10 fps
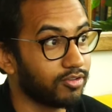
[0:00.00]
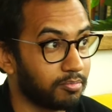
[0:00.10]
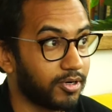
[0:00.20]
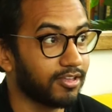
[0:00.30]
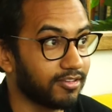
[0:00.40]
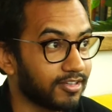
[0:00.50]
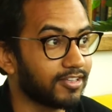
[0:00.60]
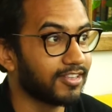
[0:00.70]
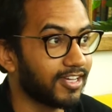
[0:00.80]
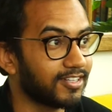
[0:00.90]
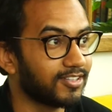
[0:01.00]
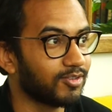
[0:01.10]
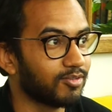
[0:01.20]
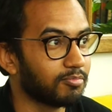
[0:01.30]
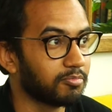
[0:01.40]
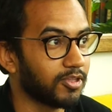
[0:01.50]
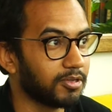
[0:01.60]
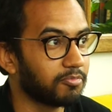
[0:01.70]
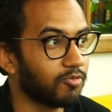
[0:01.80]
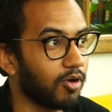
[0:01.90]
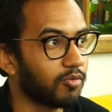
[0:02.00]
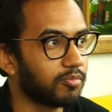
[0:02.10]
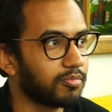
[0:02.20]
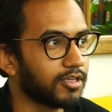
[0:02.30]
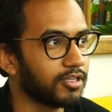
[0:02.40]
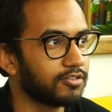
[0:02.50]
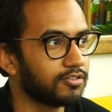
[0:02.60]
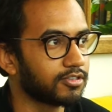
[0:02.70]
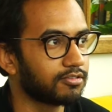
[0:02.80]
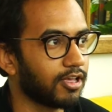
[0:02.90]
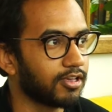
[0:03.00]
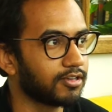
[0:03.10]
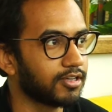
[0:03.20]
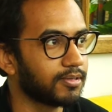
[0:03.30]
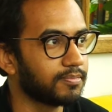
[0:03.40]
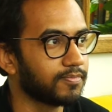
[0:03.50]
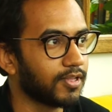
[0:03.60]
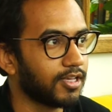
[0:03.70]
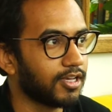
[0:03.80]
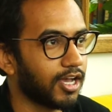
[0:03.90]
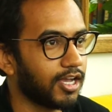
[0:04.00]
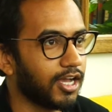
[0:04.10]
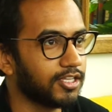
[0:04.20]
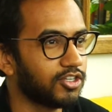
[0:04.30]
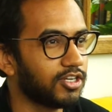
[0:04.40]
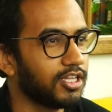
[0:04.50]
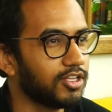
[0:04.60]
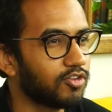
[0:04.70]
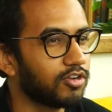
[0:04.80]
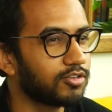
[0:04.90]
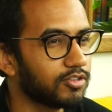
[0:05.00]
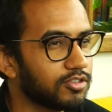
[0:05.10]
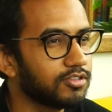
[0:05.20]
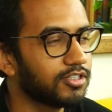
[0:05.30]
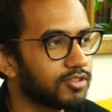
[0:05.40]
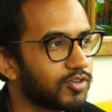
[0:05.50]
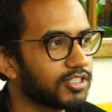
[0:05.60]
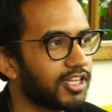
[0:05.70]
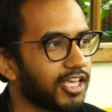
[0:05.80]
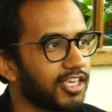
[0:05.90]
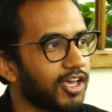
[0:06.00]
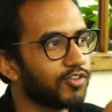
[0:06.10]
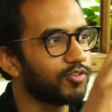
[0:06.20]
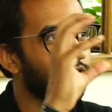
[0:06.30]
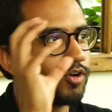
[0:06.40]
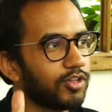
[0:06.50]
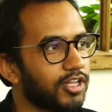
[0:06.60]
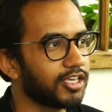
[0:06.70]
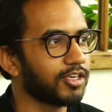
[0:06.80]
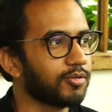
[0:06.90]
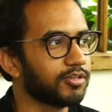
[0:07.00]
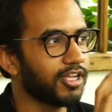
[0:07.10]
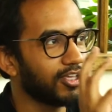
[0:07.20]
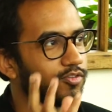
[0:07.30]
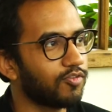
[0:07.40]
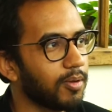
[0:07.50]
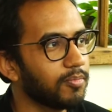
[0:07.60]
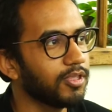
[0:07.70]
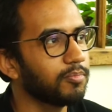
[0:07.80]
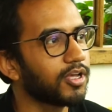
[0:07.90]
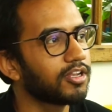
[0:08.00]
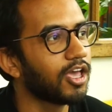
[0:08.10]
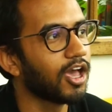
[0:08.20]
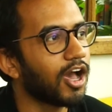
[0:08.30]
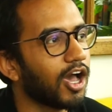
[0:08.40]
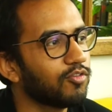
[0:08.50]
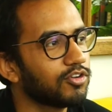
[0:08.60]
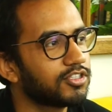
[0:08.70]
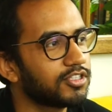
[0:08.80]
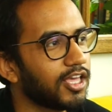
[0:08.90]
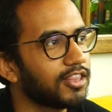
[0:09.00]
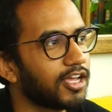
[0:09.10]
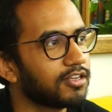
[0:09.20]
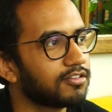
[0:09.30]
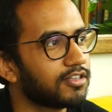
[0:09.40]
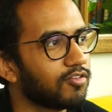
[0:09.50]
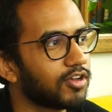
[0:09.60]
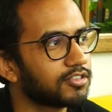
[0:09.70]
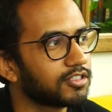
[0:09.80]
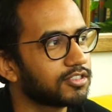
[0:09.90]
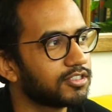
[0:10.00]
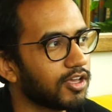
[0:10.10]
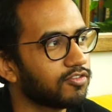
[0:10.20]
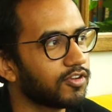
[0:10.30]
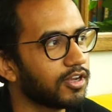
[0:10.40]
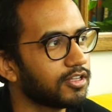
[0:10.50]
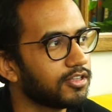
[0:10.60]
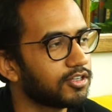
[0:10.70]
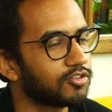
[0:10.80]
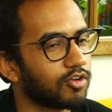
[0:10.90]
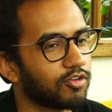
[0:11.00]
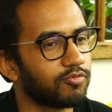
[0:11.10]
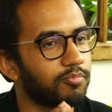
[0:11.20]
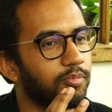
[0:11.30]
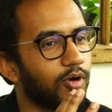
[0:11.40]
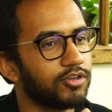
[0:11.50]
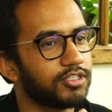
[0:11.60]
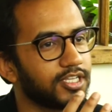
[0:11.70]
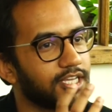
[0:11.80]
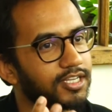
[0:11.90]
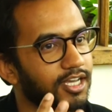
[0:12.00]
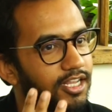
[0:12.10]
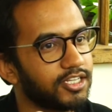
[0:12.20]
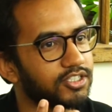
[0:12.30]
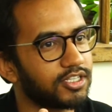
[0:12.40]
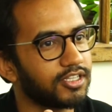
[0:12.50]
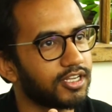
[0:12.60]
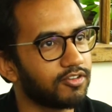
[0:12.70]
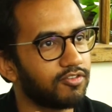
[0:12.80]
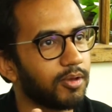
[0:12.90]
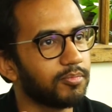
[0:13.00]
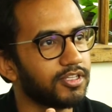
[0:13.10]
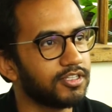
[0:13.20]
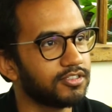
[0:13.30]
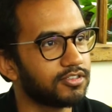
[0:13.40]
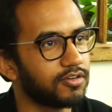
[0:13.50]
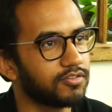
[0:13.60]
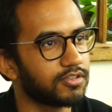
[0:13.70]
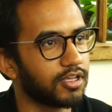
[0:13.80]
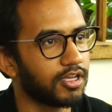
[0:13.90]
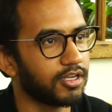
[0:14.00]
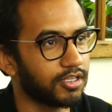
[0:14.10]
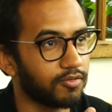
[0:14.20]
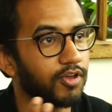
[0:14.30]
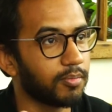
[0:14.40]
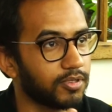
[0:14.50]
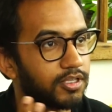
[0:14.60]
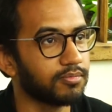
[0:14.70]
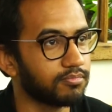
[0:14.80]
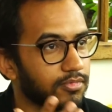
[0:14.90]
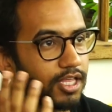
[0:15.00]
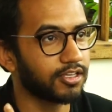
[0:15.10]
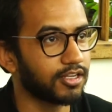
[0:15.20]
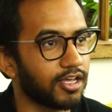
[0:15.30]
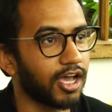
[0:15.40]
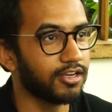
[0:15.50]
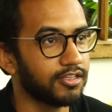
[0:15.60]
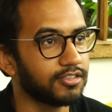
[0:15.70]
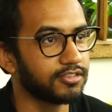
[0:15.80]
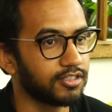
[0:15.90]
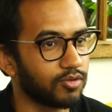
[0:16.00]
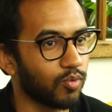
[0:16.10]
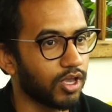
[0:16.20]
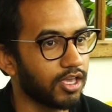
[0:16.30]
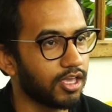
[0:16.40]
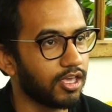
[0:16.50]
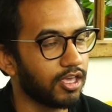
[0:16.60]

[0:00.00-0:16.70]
surprising that wow, it's just I generally don't use this first we were all a nice family, but I would say that there was this definitely that sort of bonding and connection that a family deserves, and the family an idealistic way,